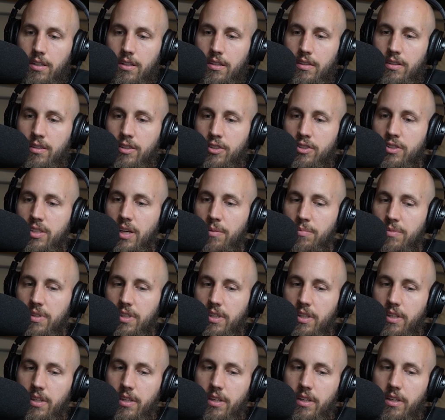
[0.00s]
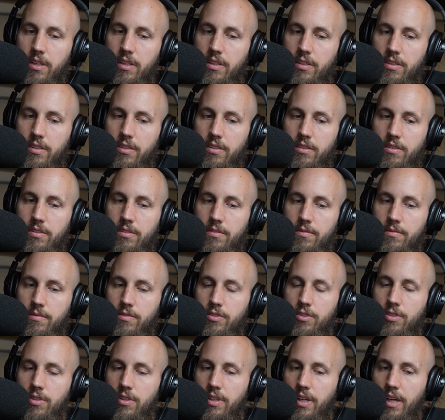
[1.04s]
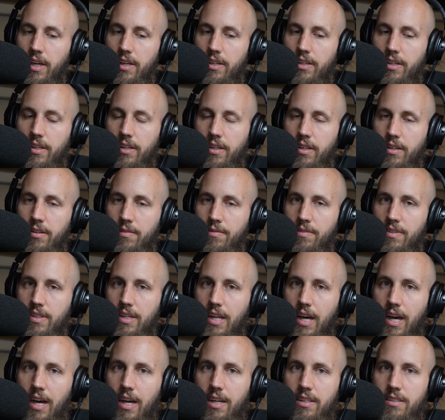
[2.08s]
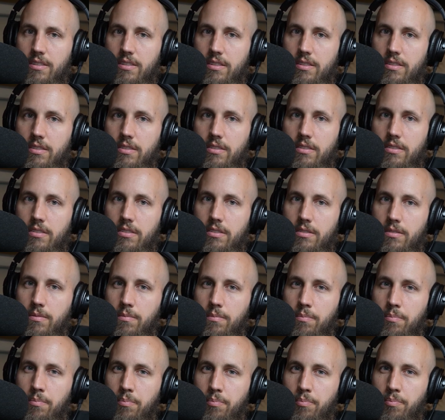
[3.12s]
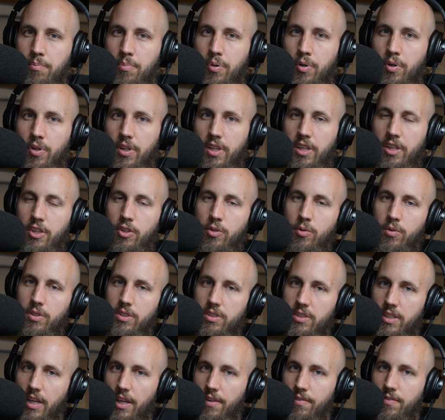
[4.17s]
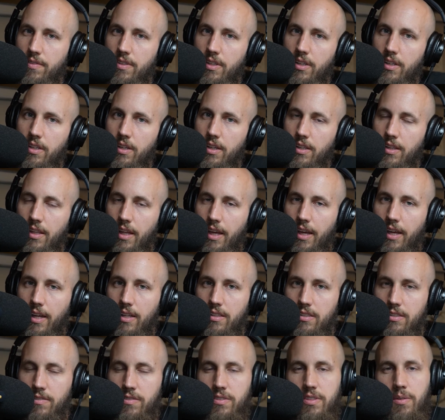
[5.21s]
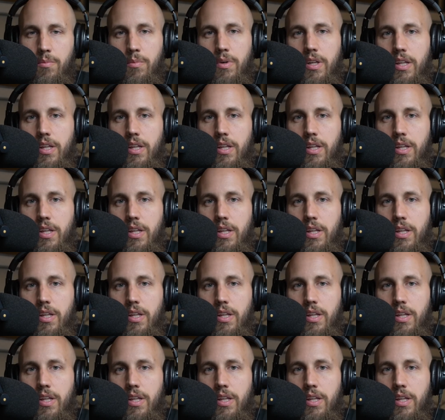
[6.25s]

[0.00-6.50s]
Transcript: something to the idea of not putting your safety in the hands of somebody